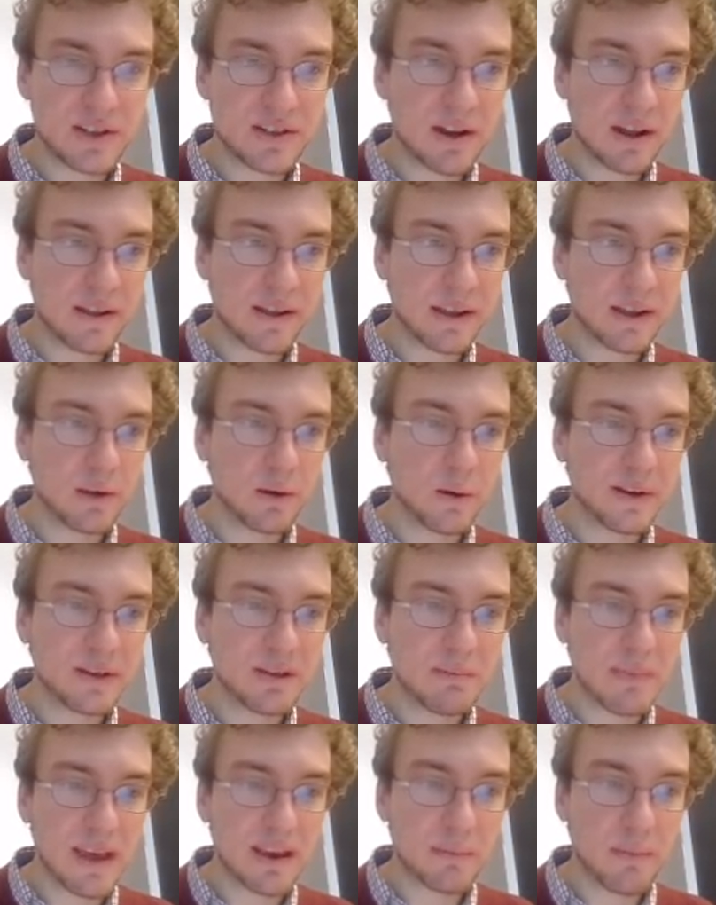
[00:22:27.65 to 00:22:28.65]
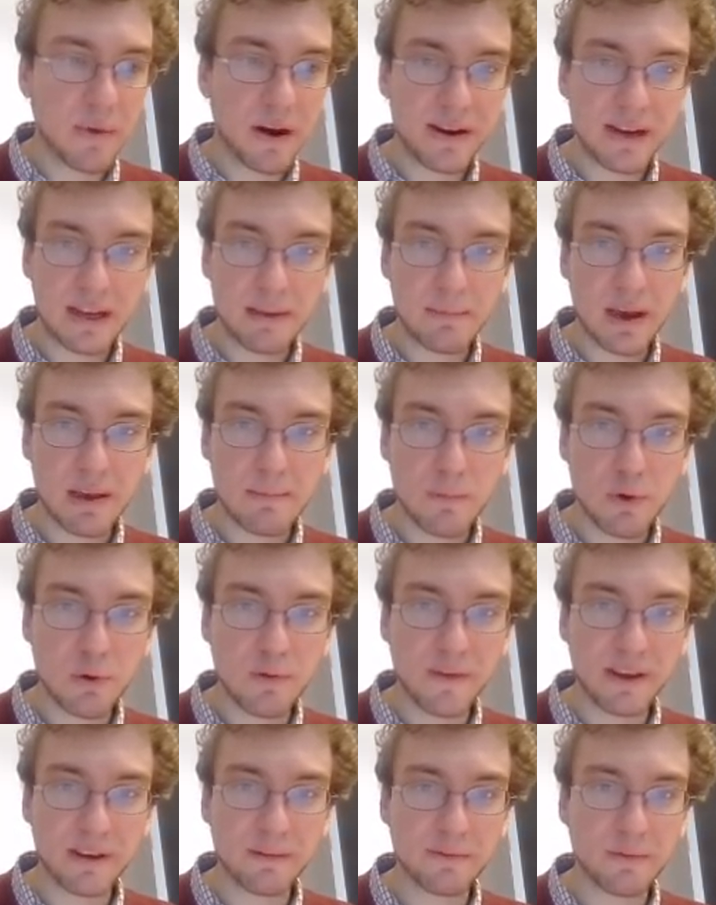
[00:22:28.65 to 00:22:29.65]
It's not like you're going to make money by
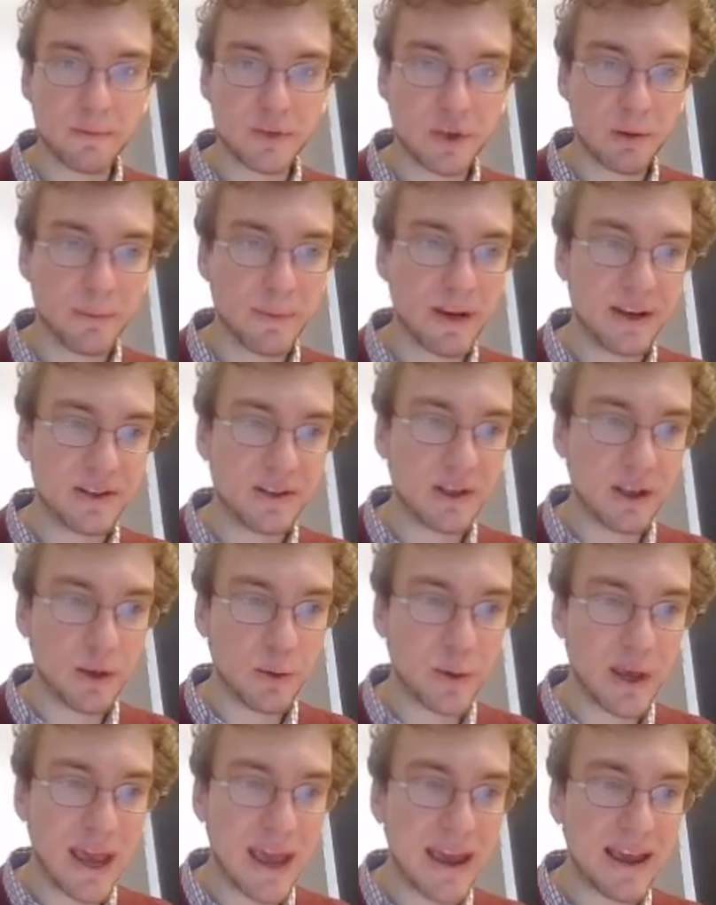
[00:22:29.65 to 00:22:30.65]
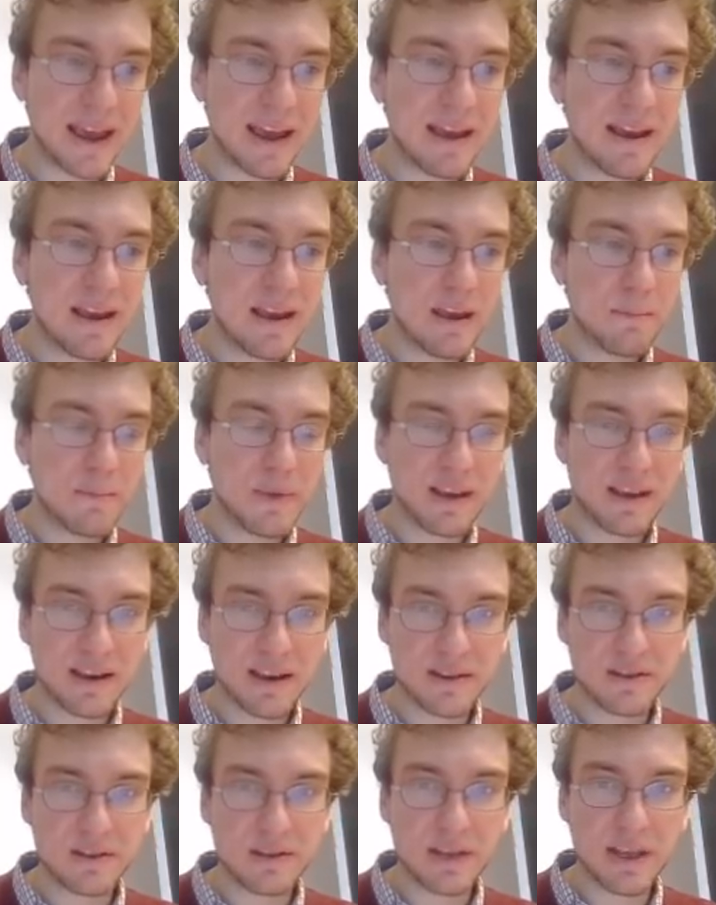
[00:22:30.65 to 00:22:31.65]
moving from Germany to the UK
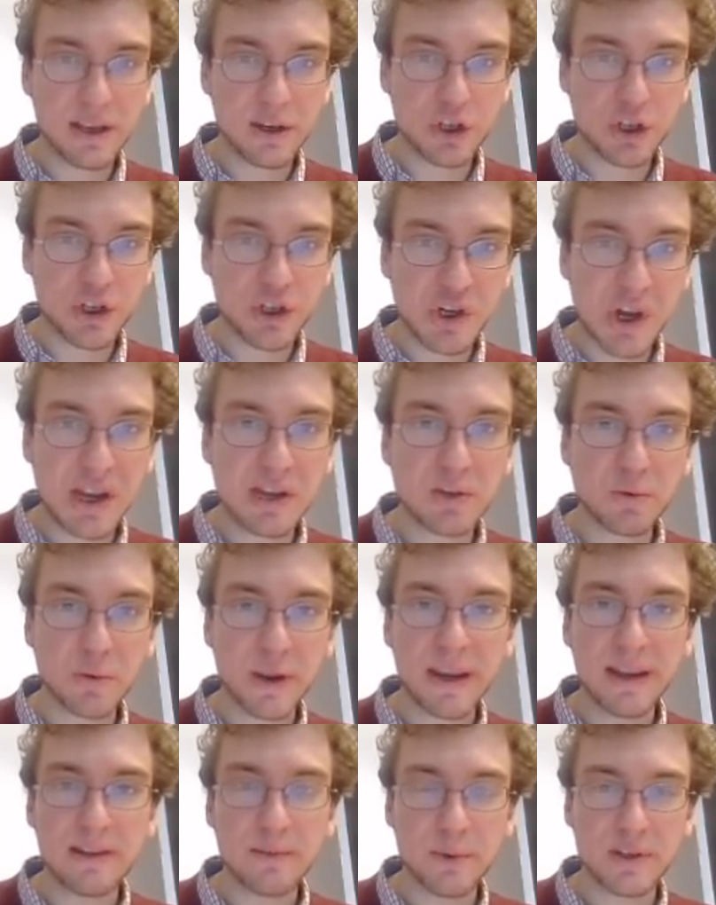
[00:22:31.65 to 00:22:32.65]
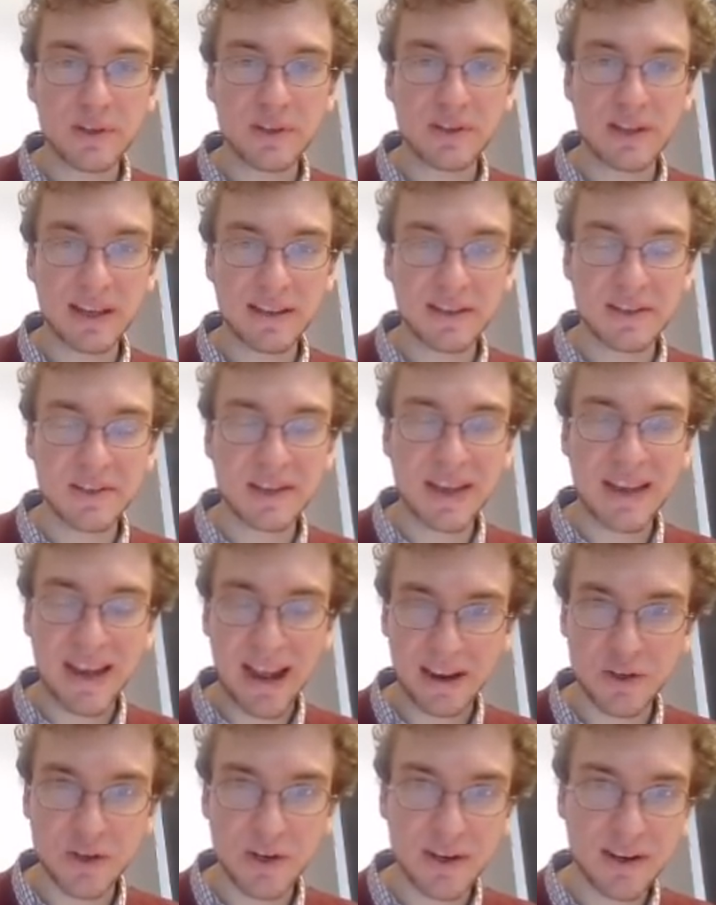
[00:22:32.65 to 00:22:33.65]
because the exchange rate, which is like this
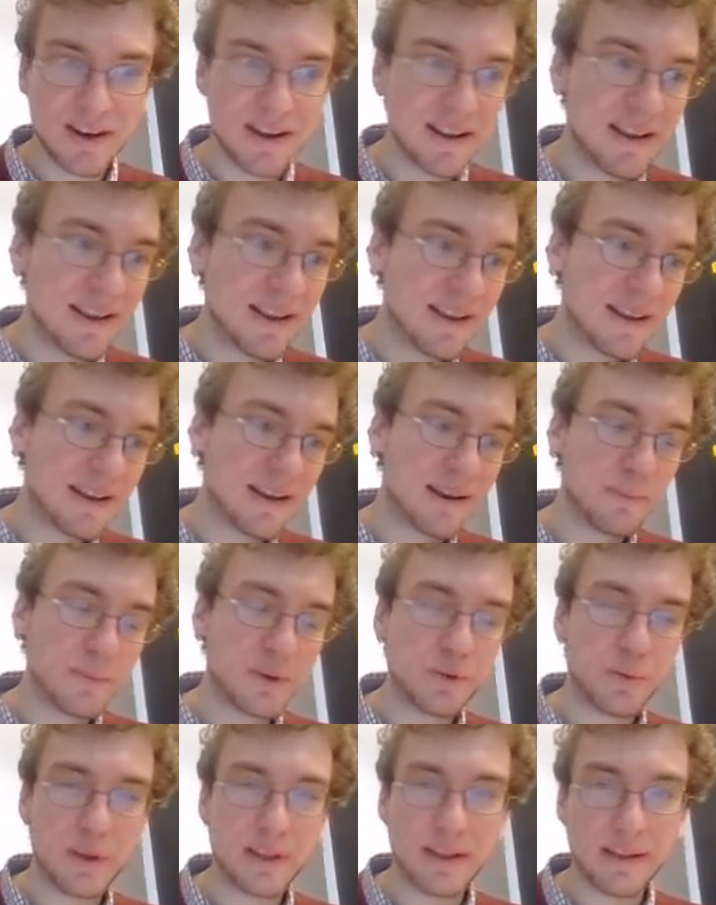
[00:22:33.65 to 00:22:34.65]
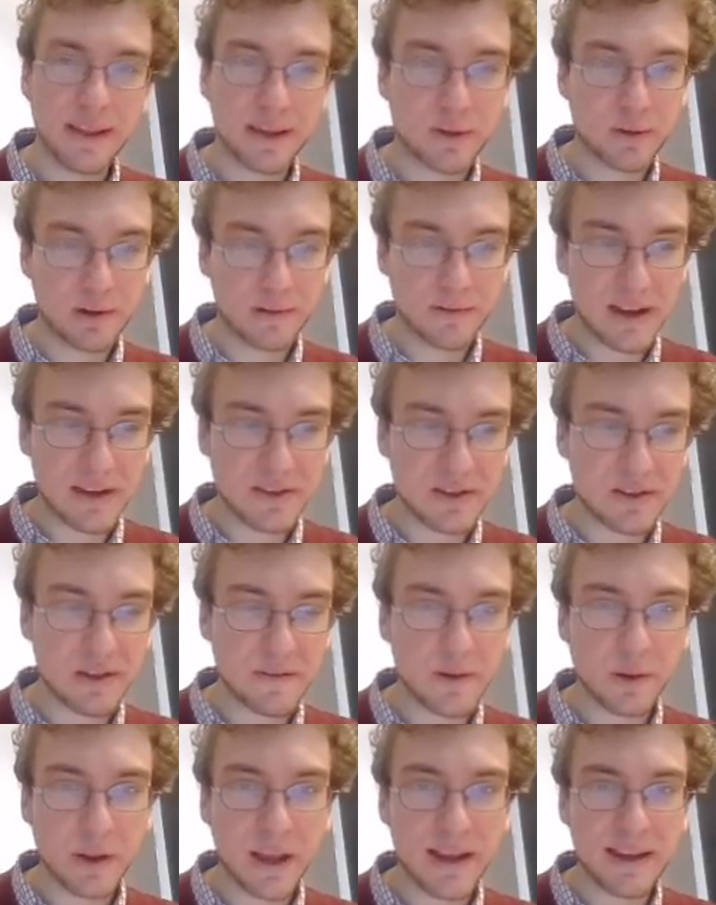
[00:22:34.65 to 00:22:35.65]
connection between the electron phases,
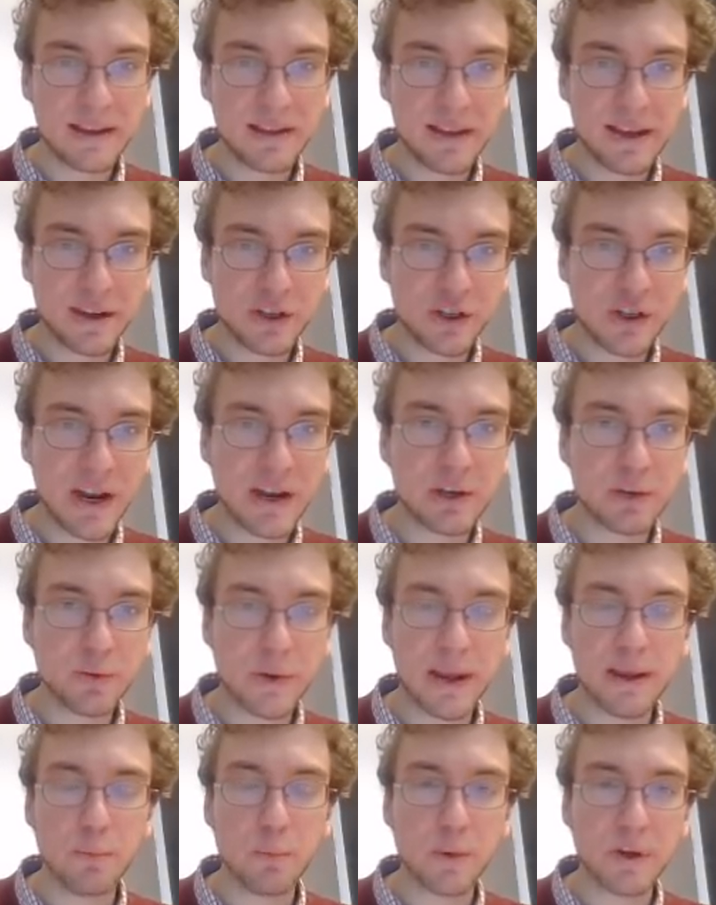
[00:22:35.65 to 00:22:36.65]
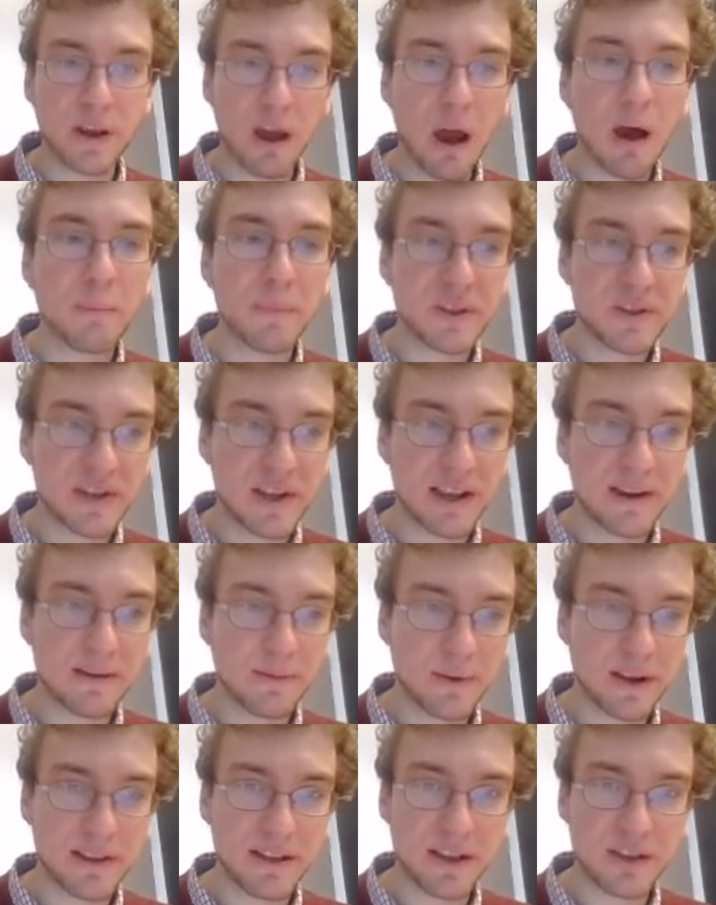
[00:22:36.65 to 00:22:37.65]
if you like, the exchange rate would compensate, right?